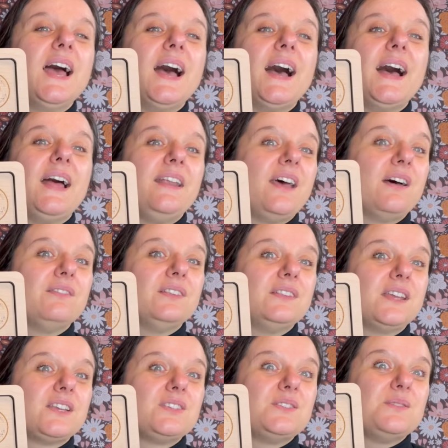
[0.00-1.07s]
and have it
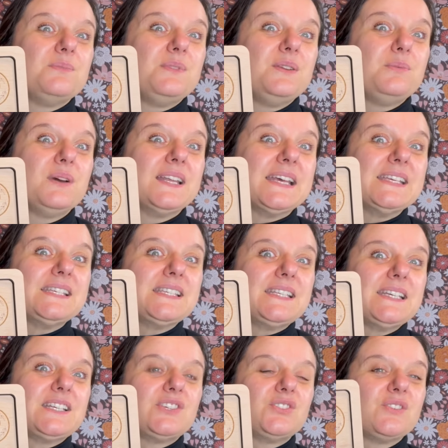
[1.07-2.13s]
next to me when I
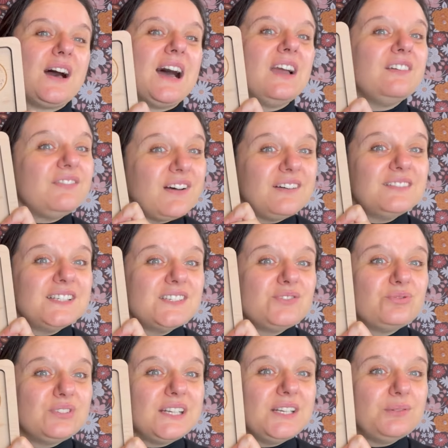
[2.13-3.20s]
stitch. So I found this
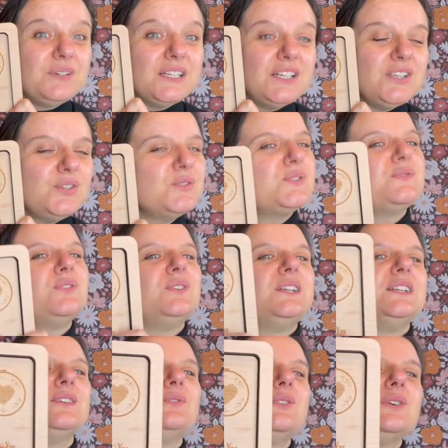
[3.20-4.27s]
really useful.
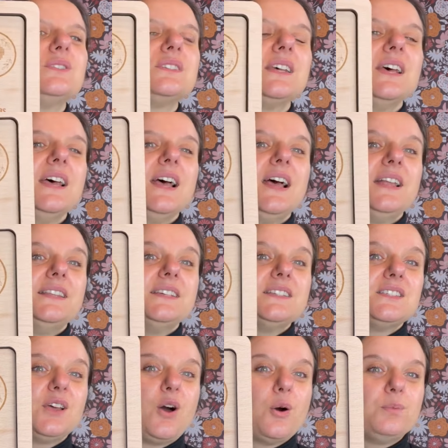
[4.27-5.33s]
And of course,
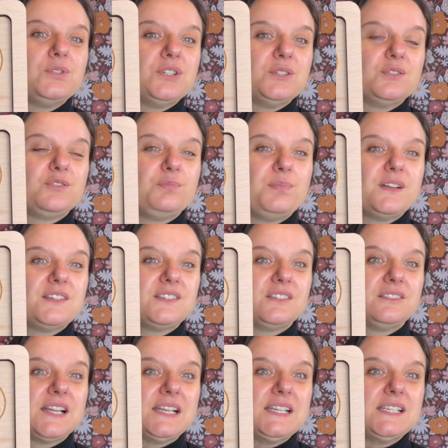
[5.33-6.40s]
there's the option of
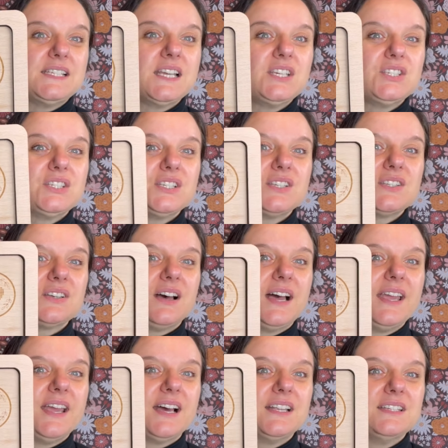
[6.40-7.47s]
personalization, so
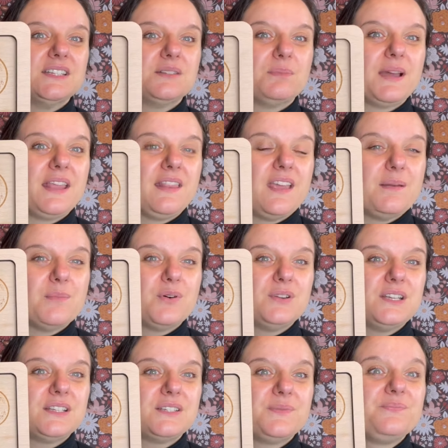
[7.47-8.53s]
I added my name on
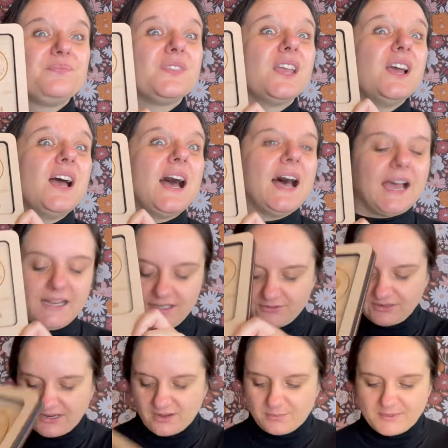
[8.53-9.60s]
it. Highly
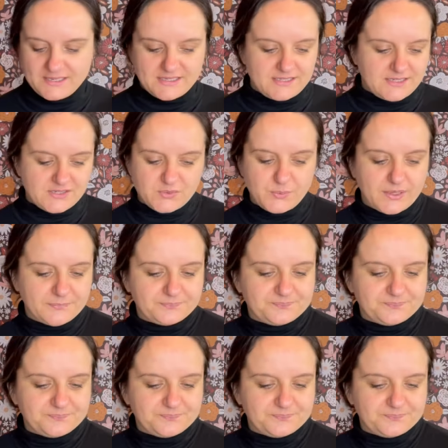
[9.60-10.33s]
recommend this one.